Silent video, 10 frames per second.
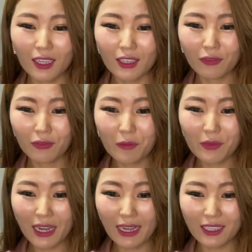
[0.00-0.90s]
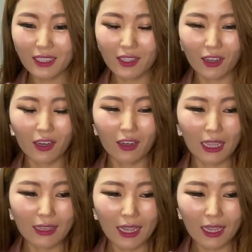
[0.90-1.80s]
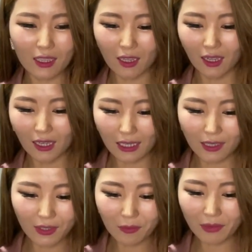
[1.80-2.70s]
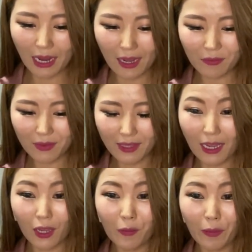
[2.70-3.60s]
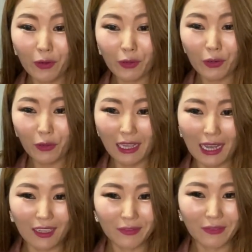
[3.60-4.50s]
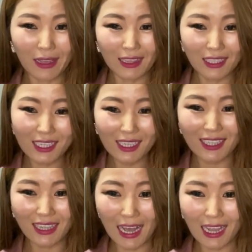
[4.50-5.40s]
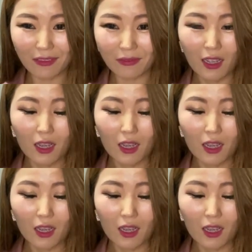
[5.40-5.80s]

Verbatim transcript: the from Jang Jin-sung. And then like sometimes I compare your life and his life.